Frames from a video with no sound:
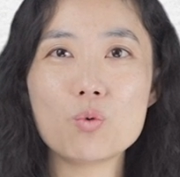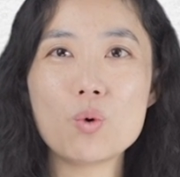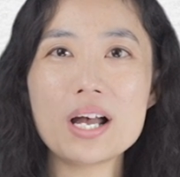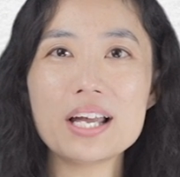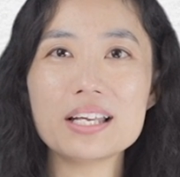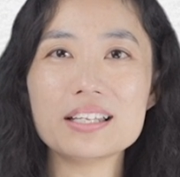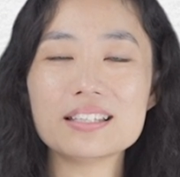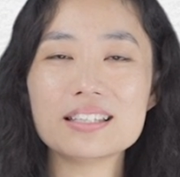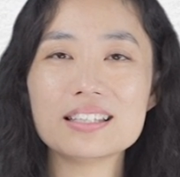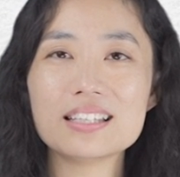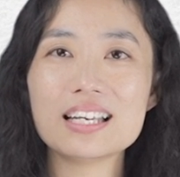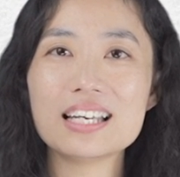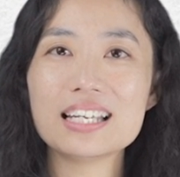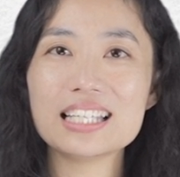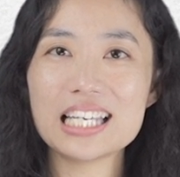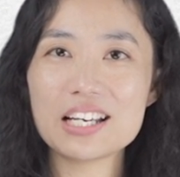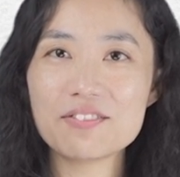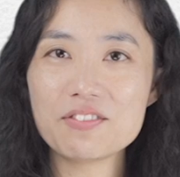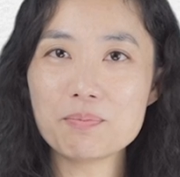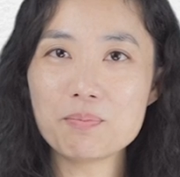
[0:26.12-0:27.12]
1,
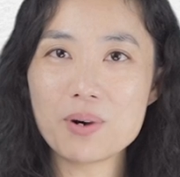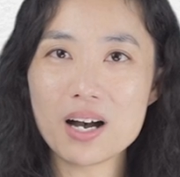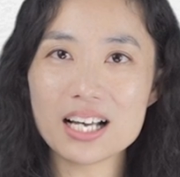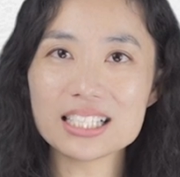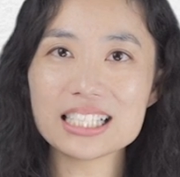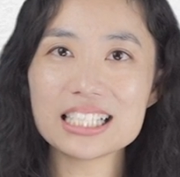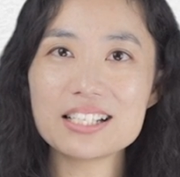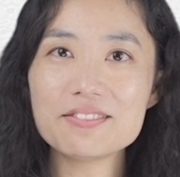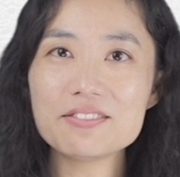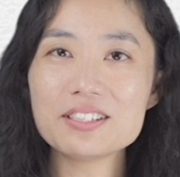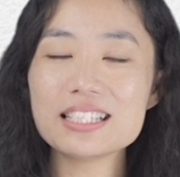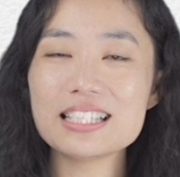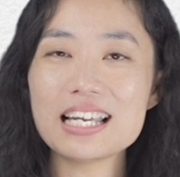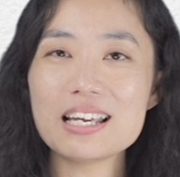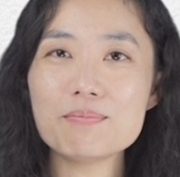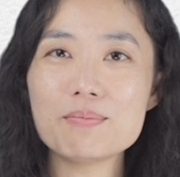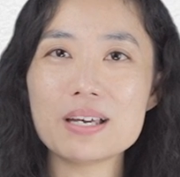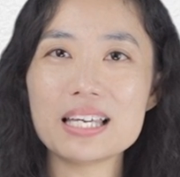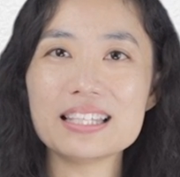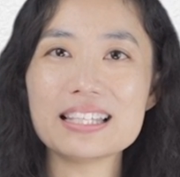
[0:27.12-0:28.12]
give a positive
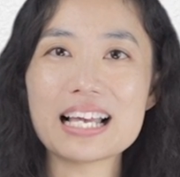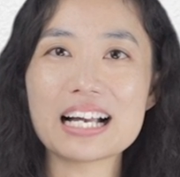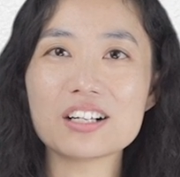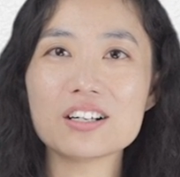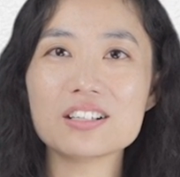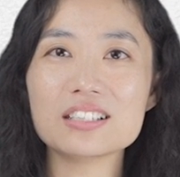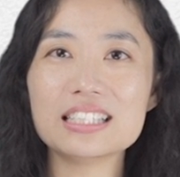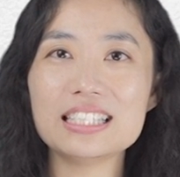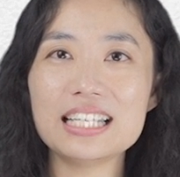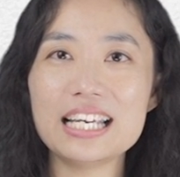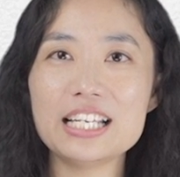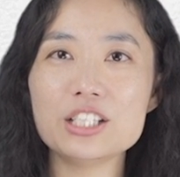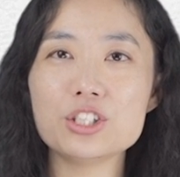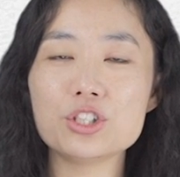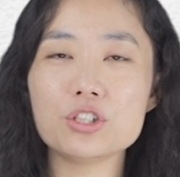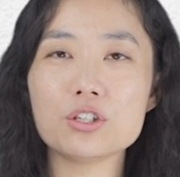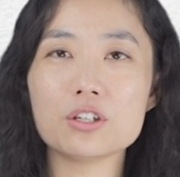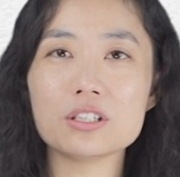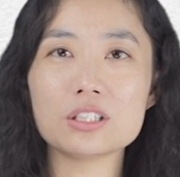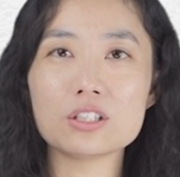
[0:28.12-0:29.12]
statement that contains your